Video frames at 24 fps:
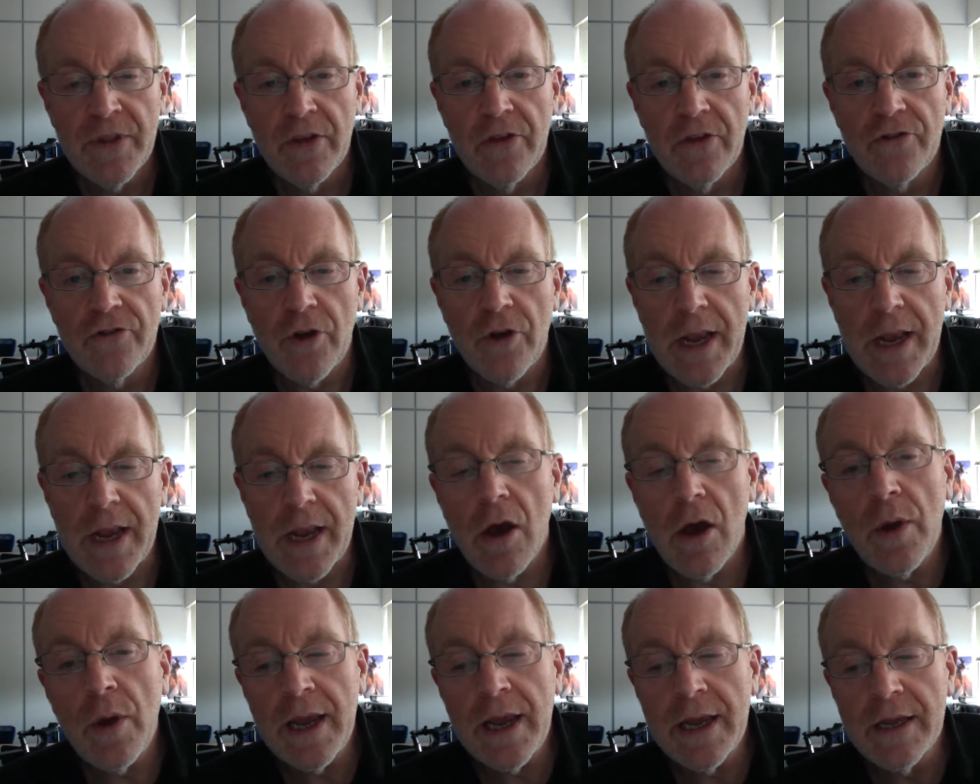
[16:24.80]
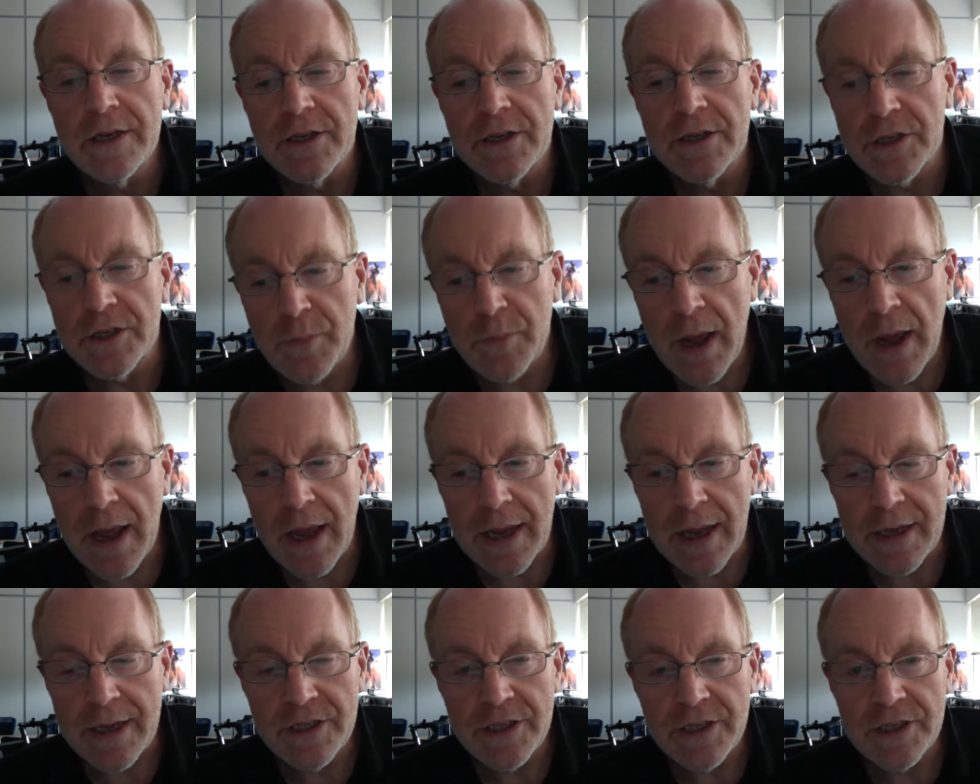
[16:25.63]
So i will be going into
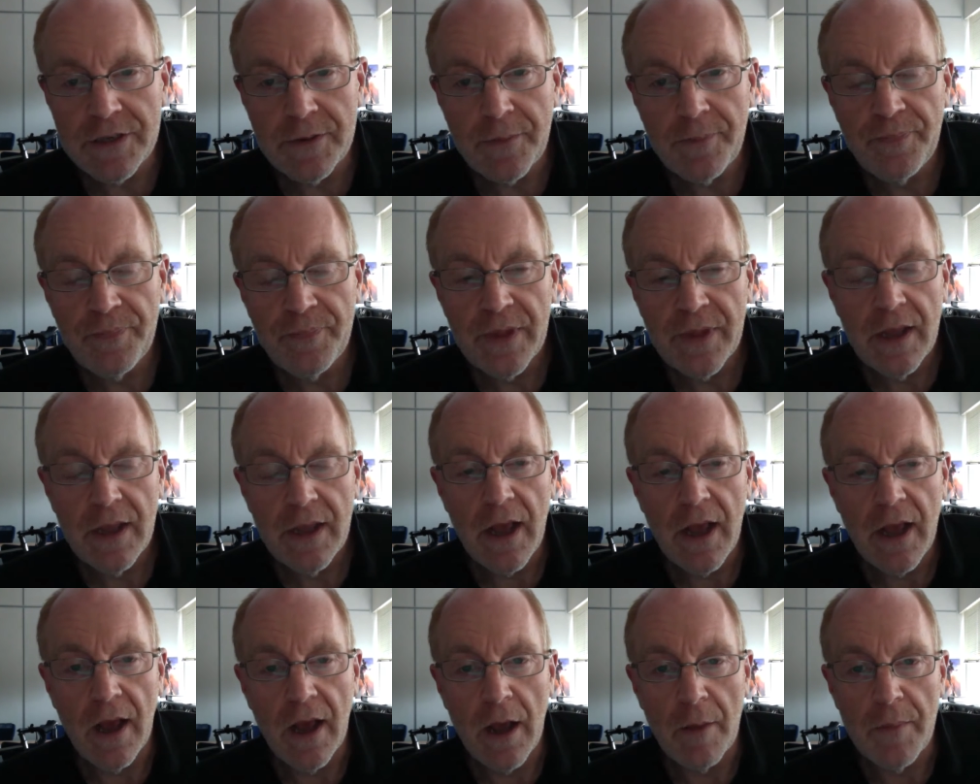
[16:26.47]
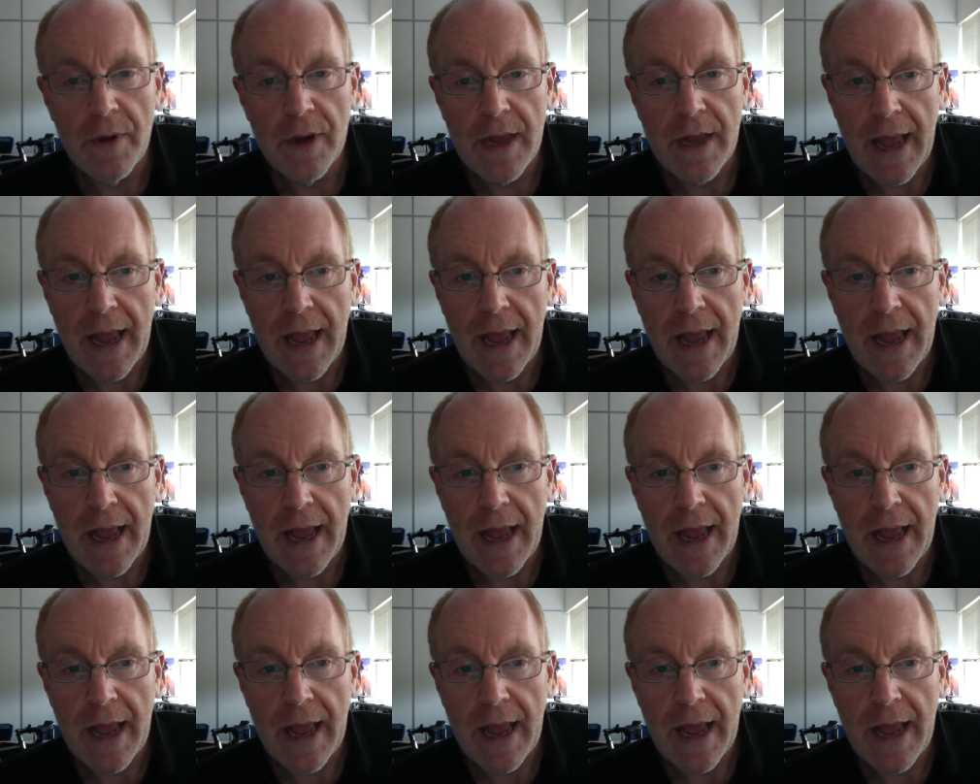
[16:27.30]
space um,